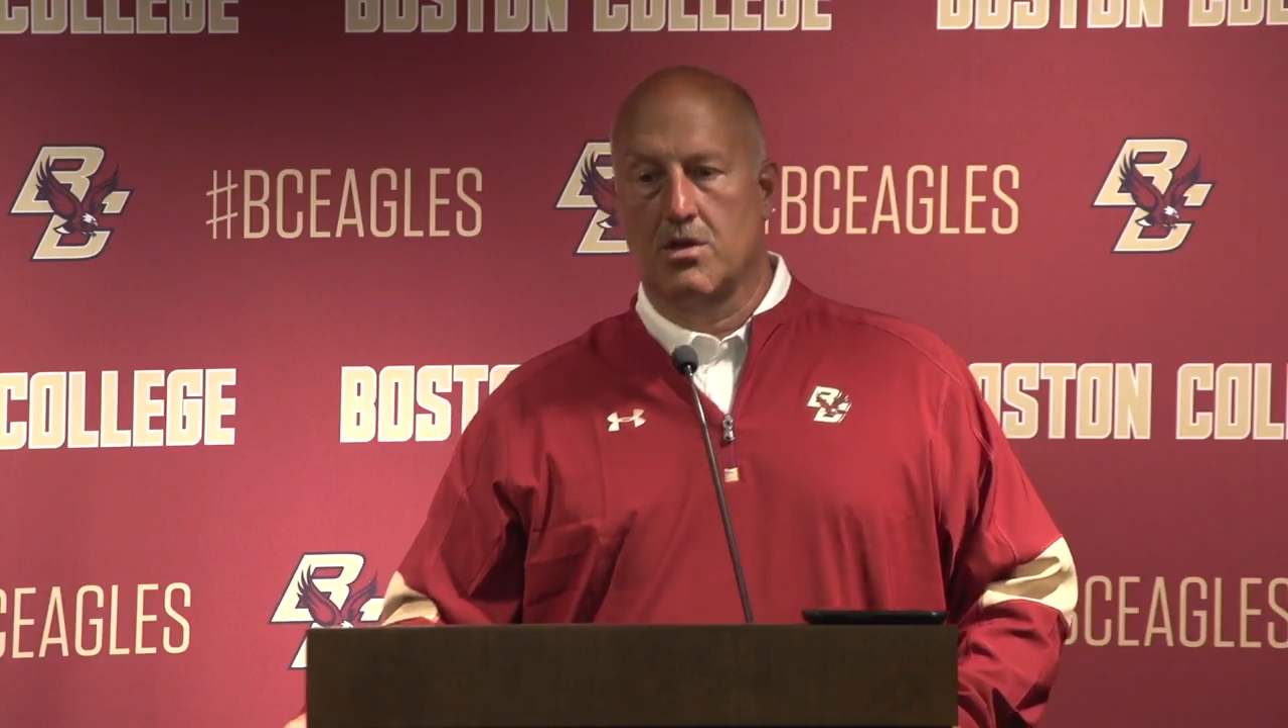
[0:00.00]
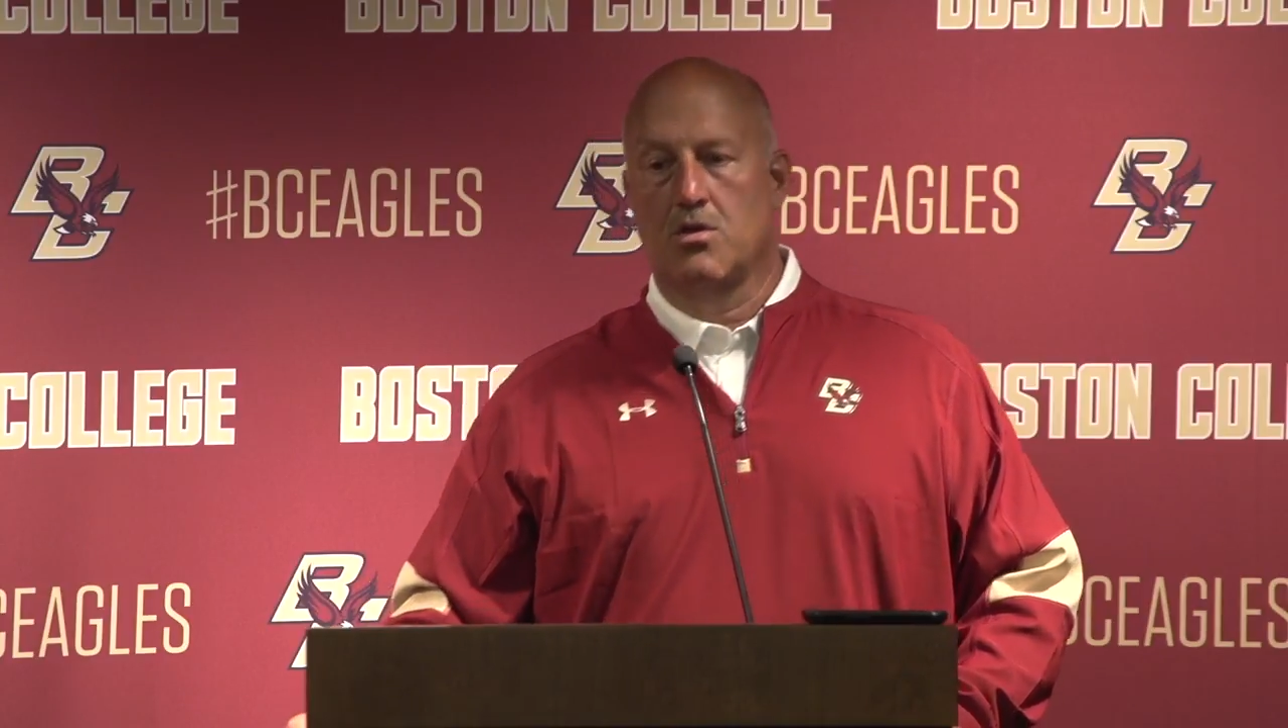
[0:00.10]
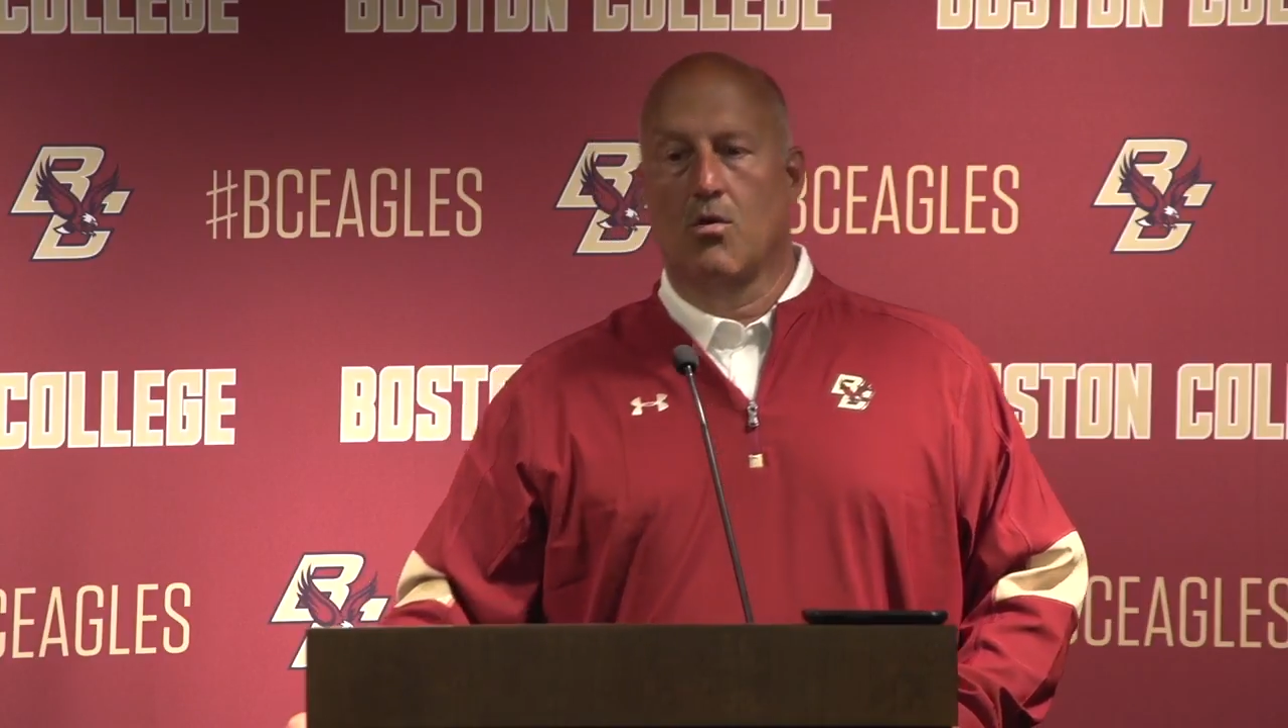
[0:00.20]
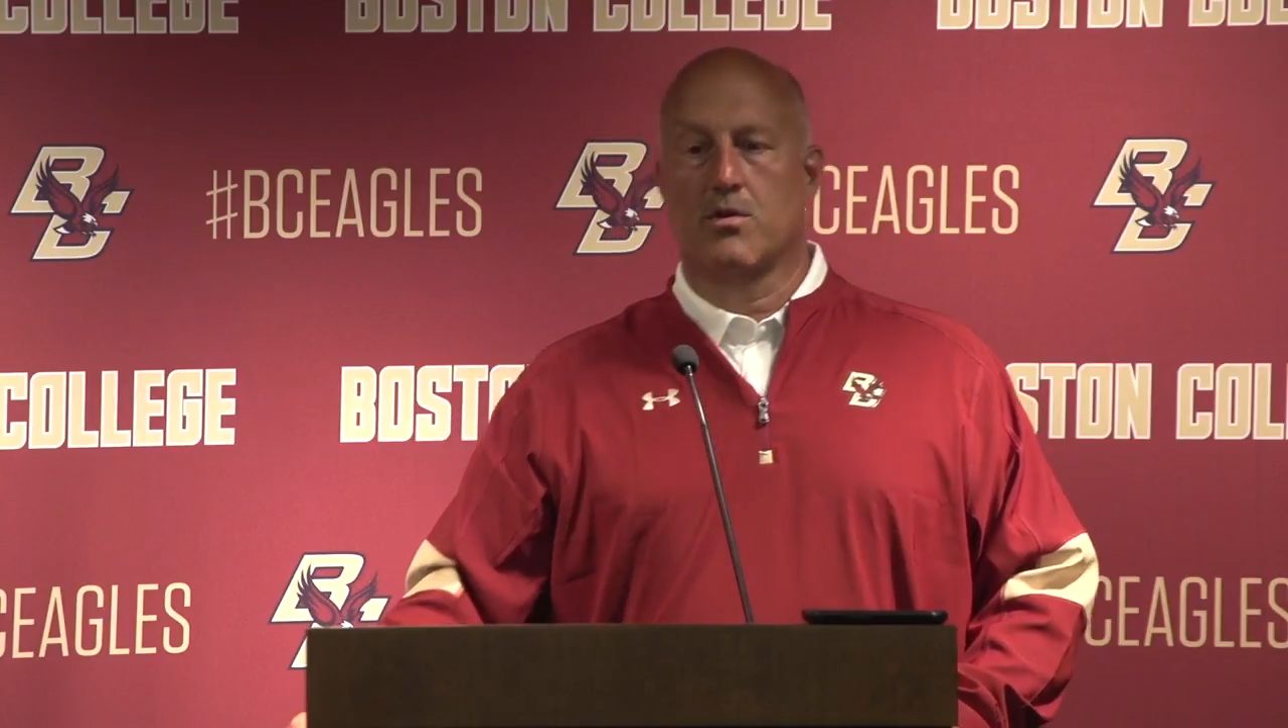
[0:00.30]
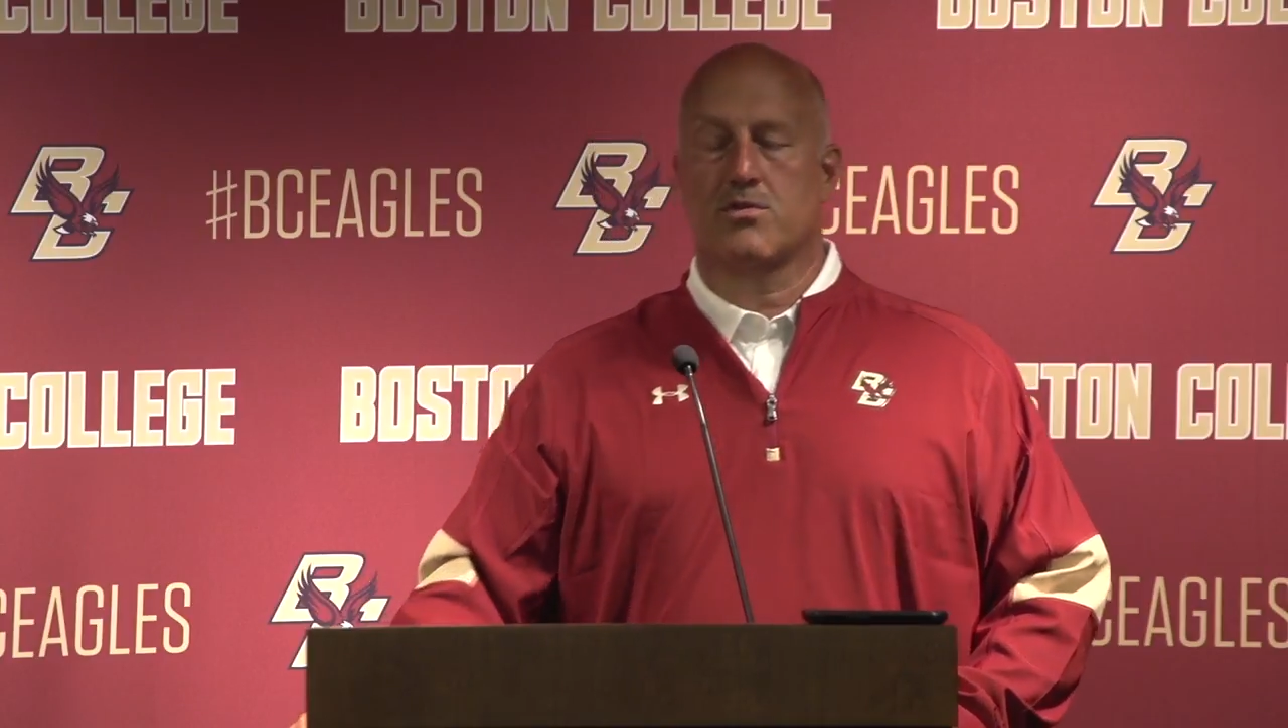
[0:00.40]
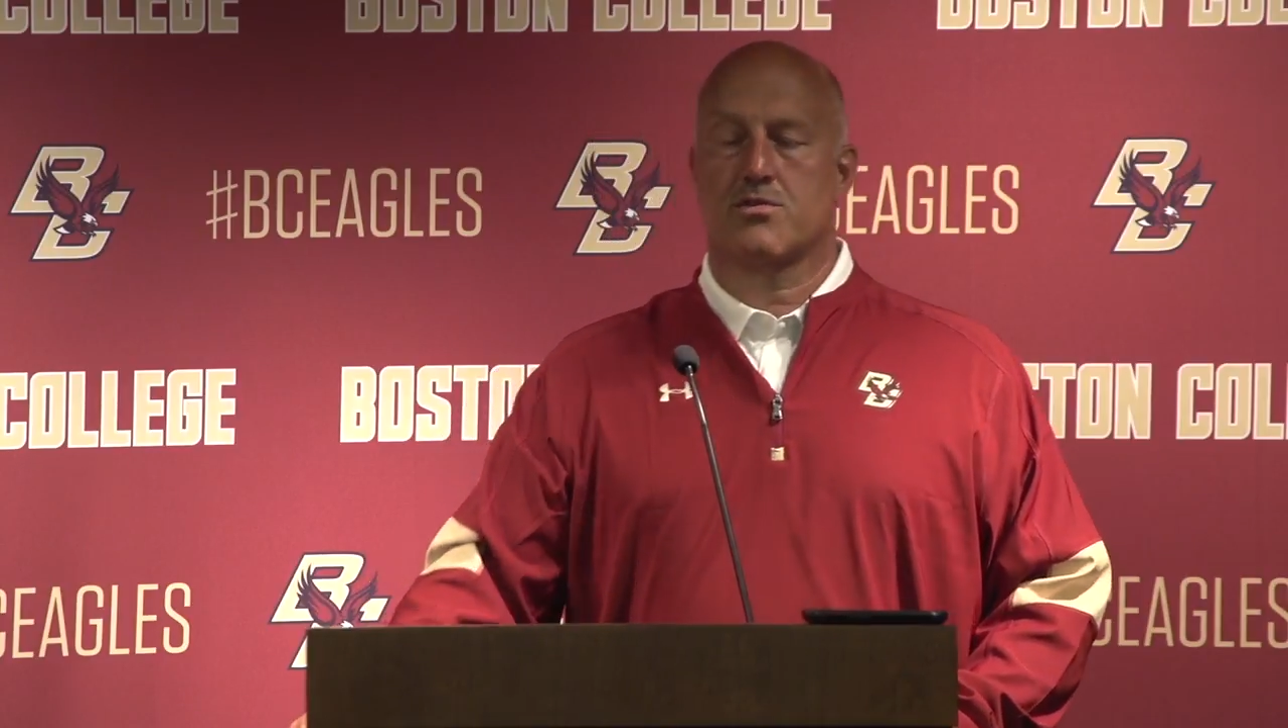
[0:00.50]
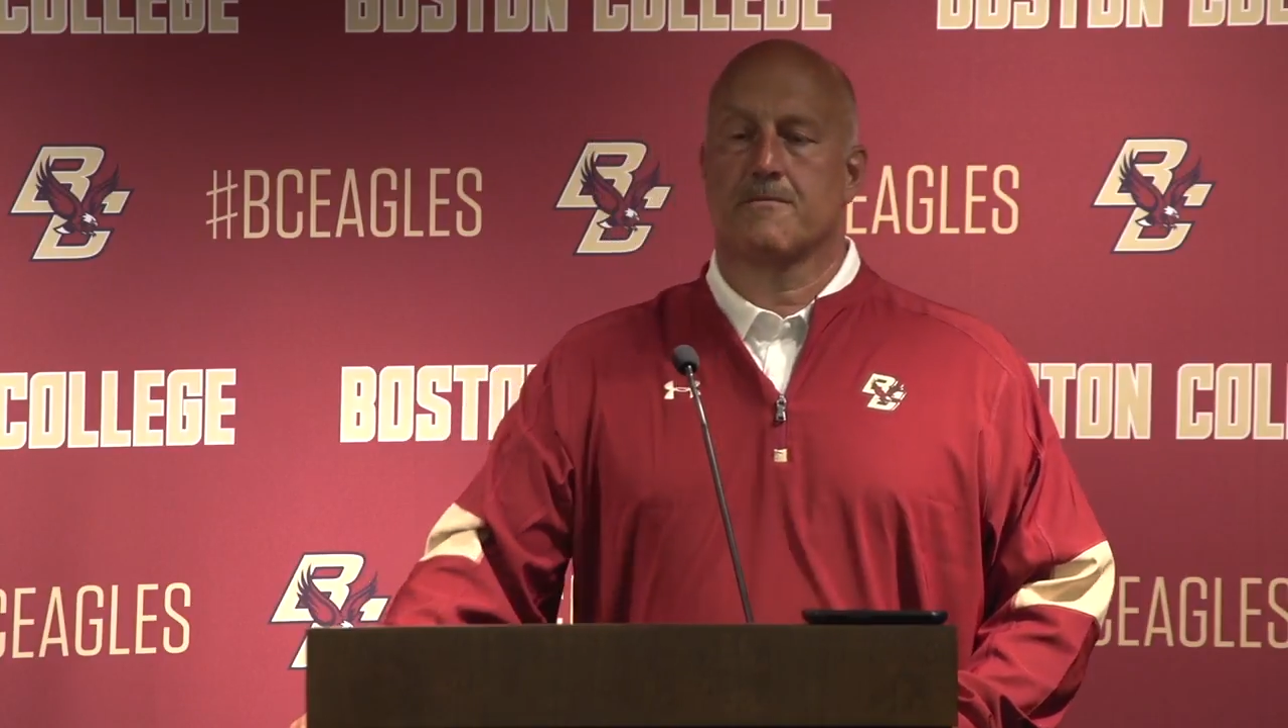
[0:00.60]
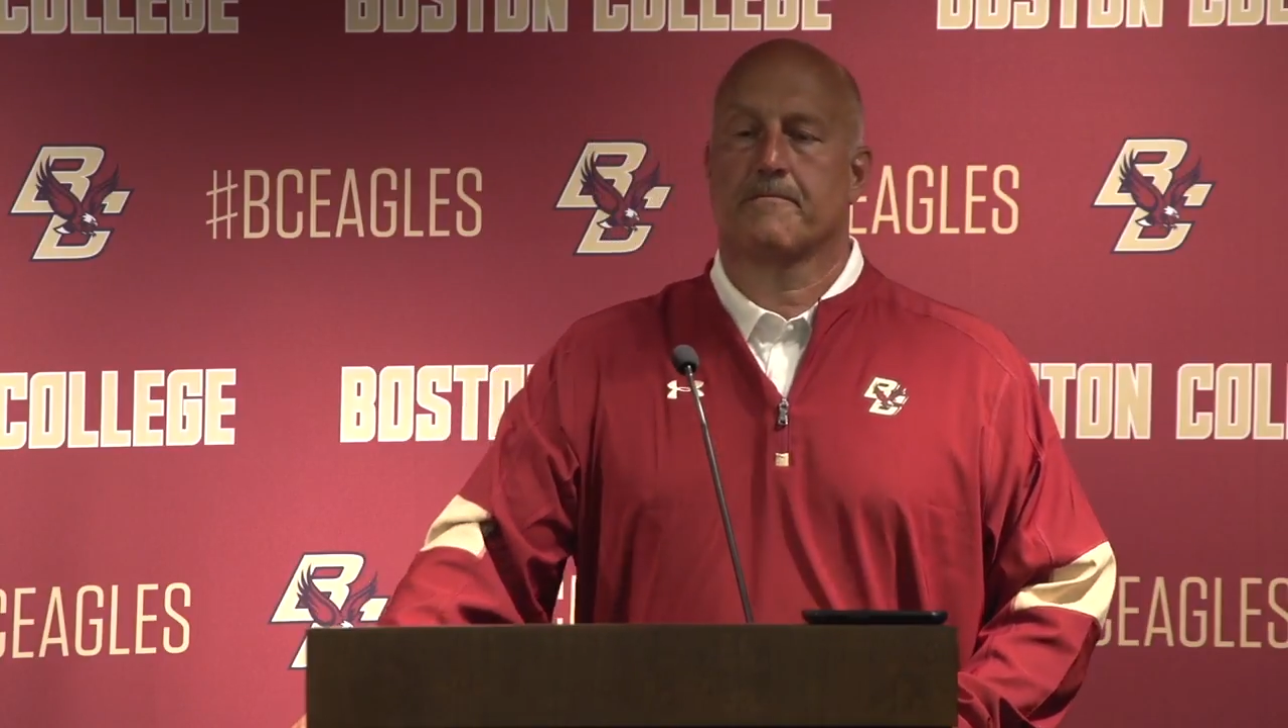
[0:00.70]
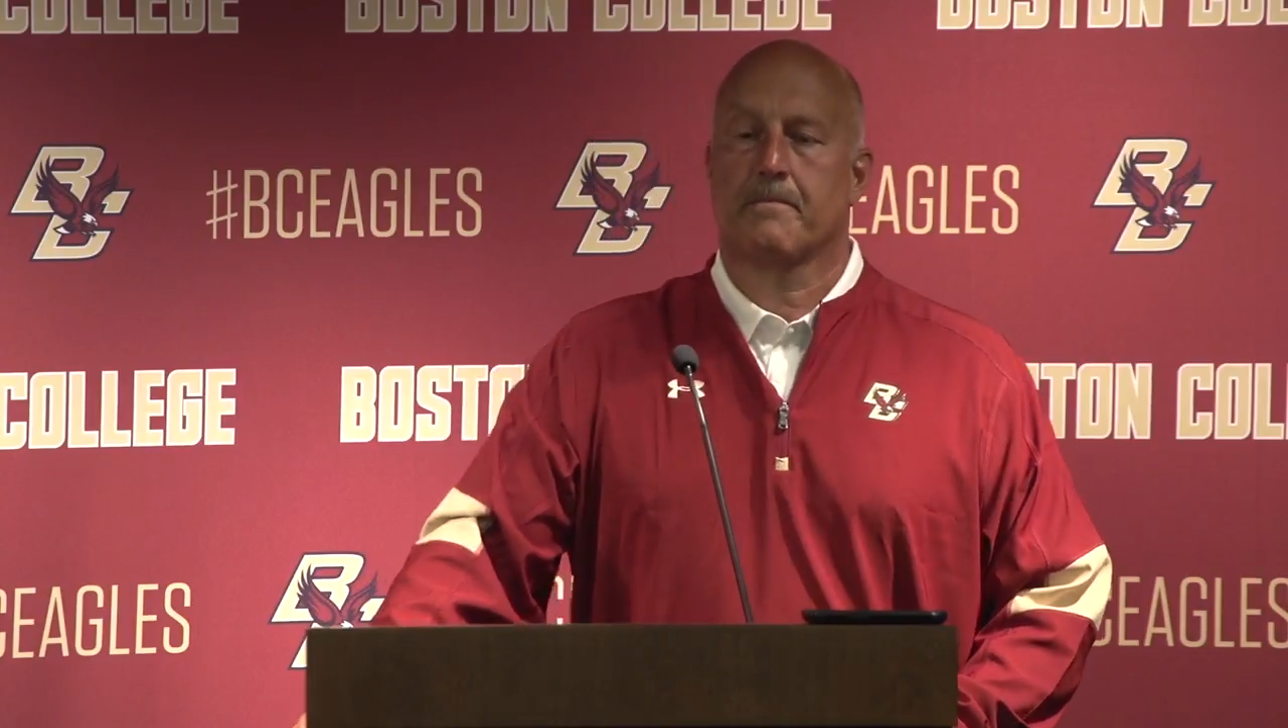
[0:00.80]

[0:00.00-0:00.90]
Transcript: you always,